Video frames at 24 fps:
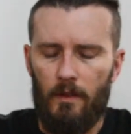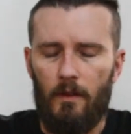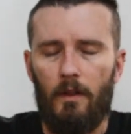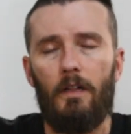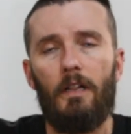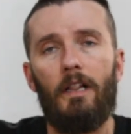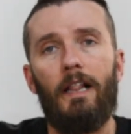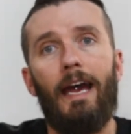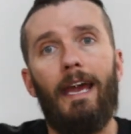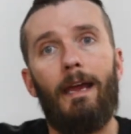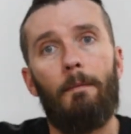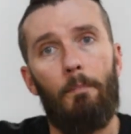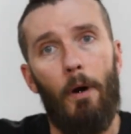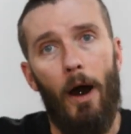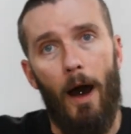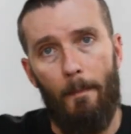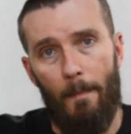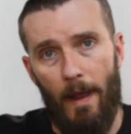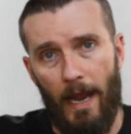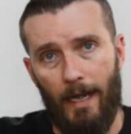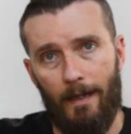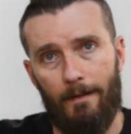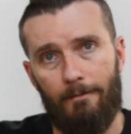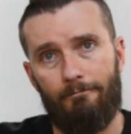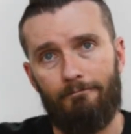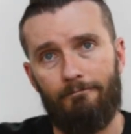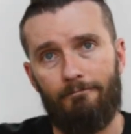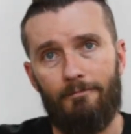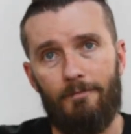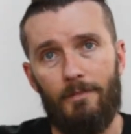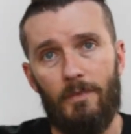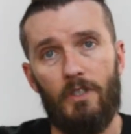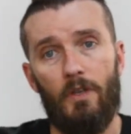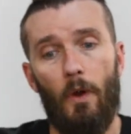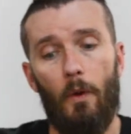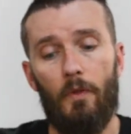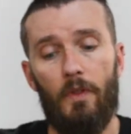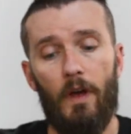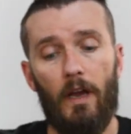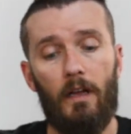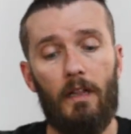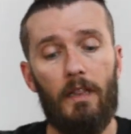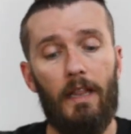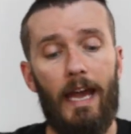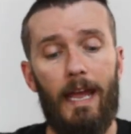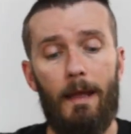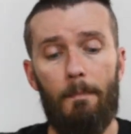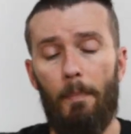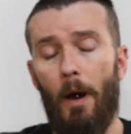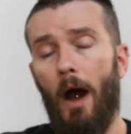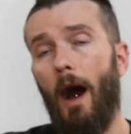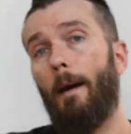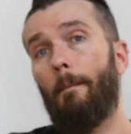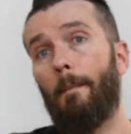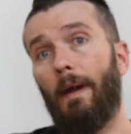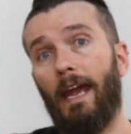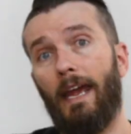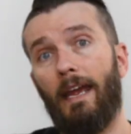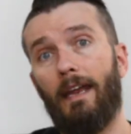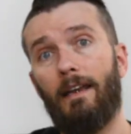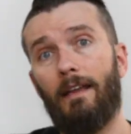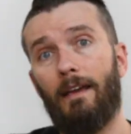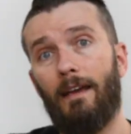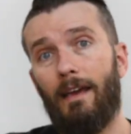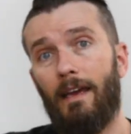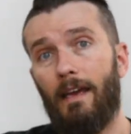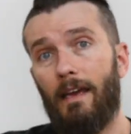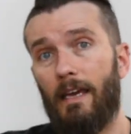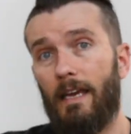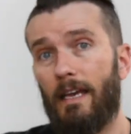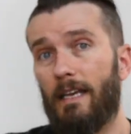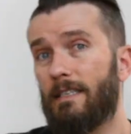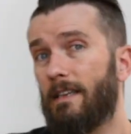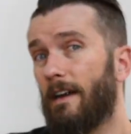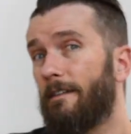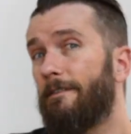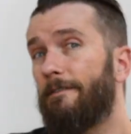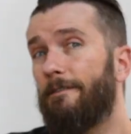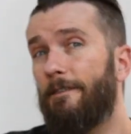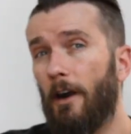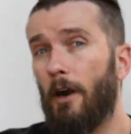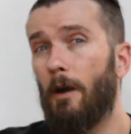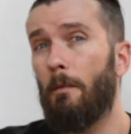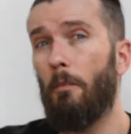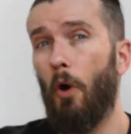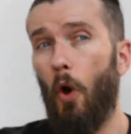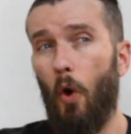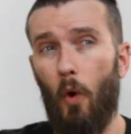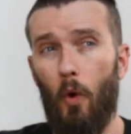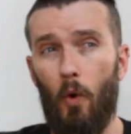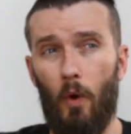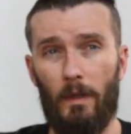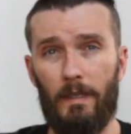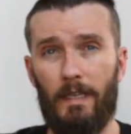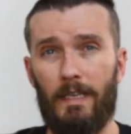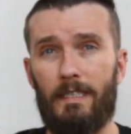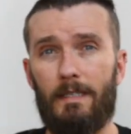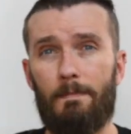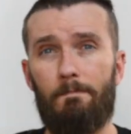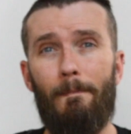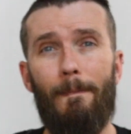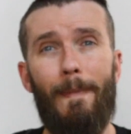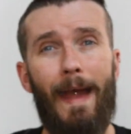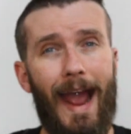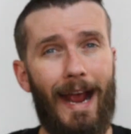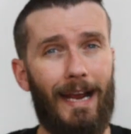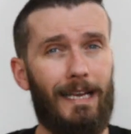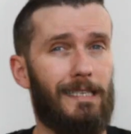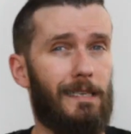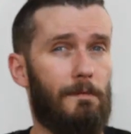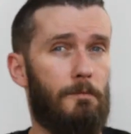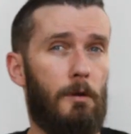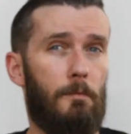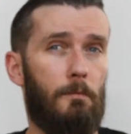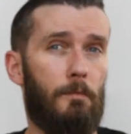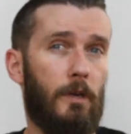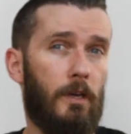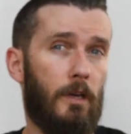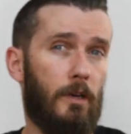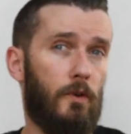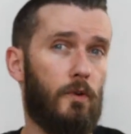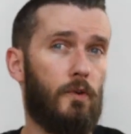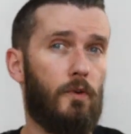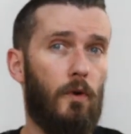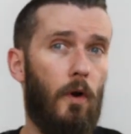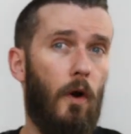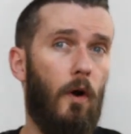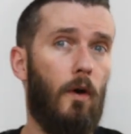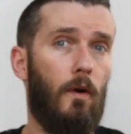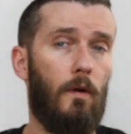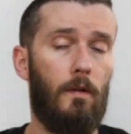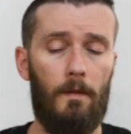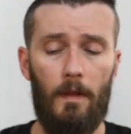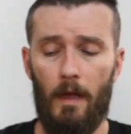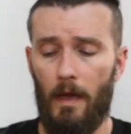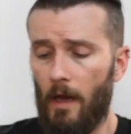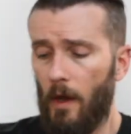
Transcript: clay pomade. So the clay pomade is a firm hold, it's maximum control.